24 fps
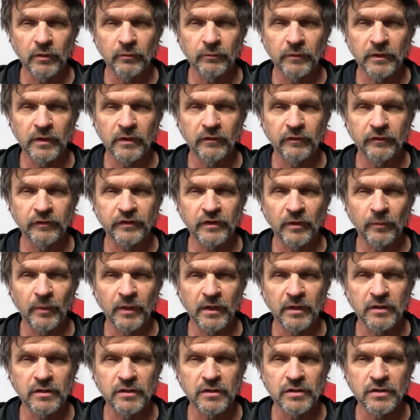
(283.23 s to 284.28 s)
if
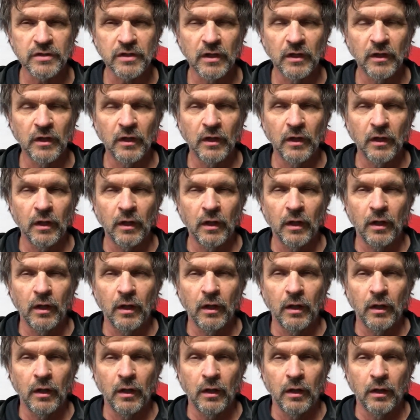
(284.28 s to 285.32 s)
somebody is
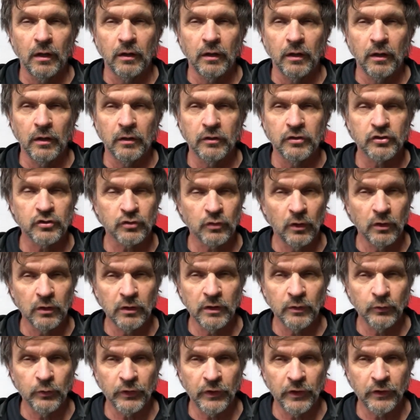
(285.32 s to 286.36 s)

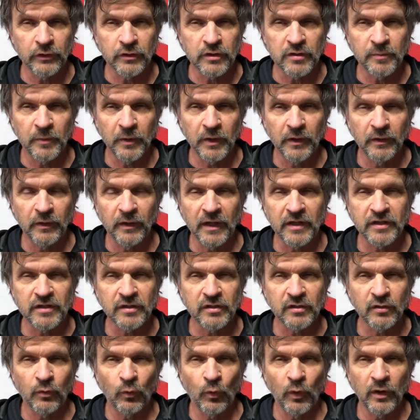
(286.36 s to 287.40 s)
struggling with underspin,
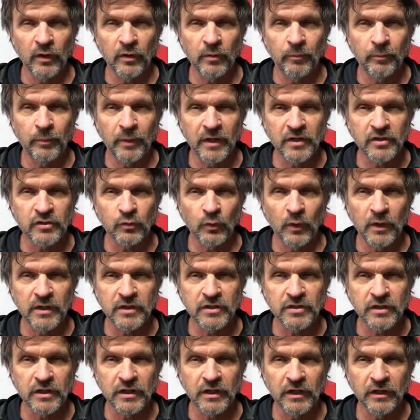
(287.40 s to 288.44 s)
that's one of the best ways
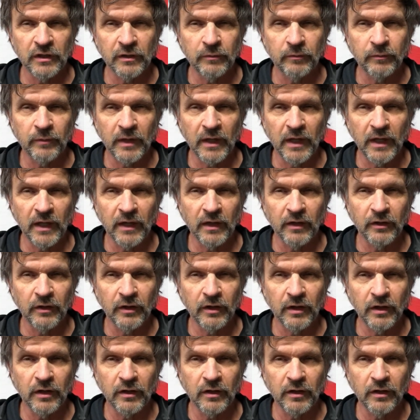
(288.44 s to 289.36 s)
to get it, and